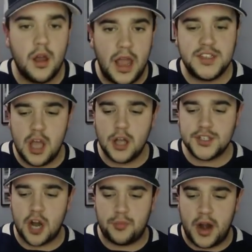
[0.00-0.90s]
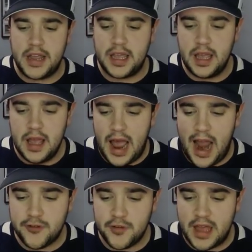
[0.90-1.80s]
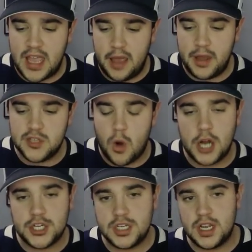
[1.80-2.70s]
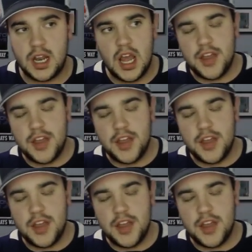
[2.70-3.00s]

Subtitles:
It's the All-Star break after that game against Washington.